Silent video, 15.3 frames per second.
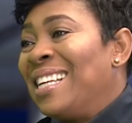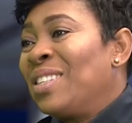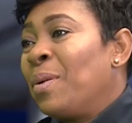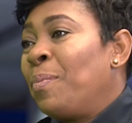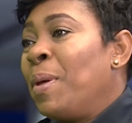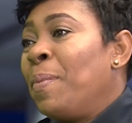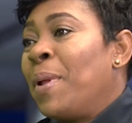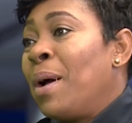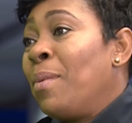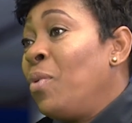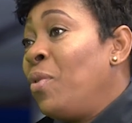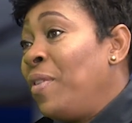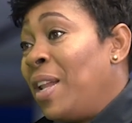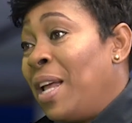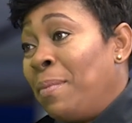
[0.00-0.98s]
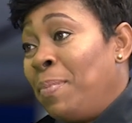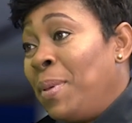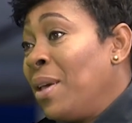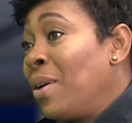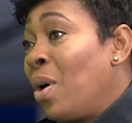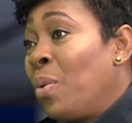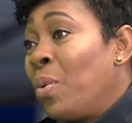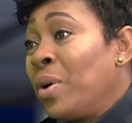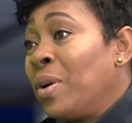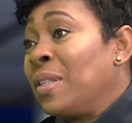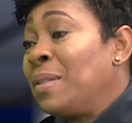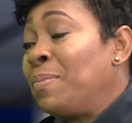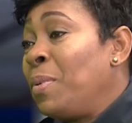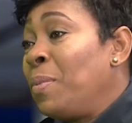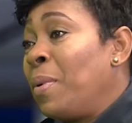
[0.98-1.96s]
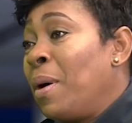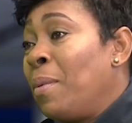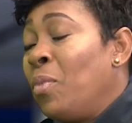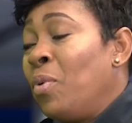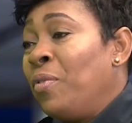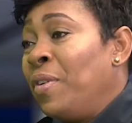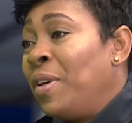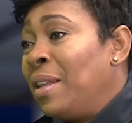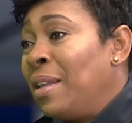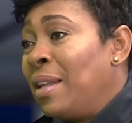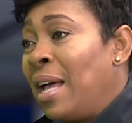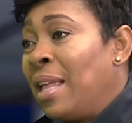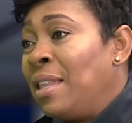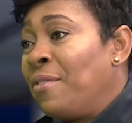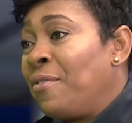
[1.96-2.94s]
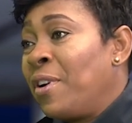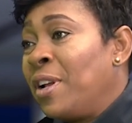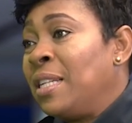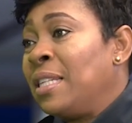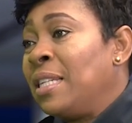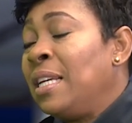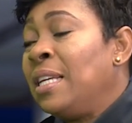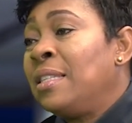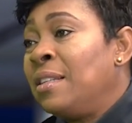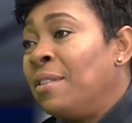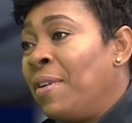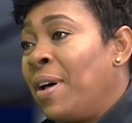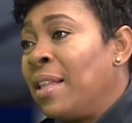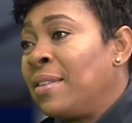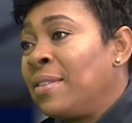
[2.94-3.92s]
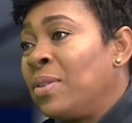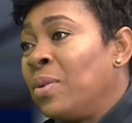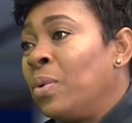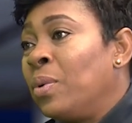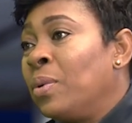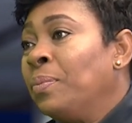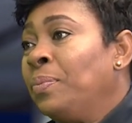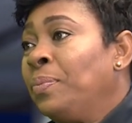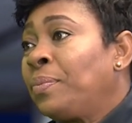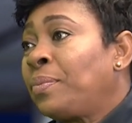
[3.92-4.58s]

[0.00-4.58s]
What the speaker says: So people are moving at peak hours, people are moving at different intervals. So